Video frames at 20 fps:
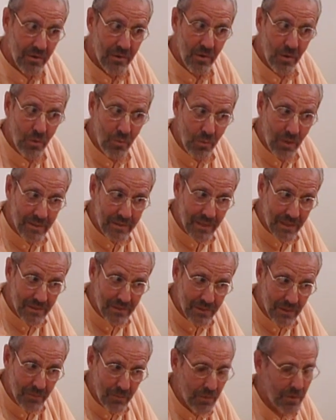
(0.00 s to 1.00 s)
and know what
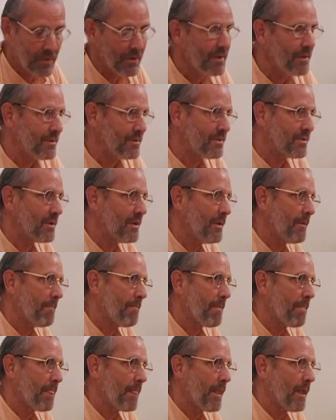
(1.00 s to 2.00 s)
that somewhere
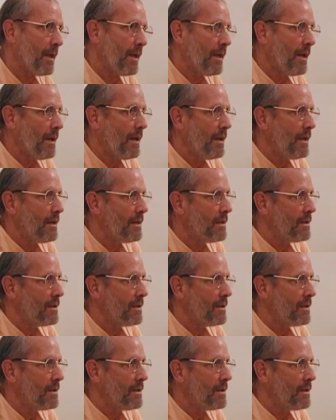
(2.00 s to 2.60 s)
is.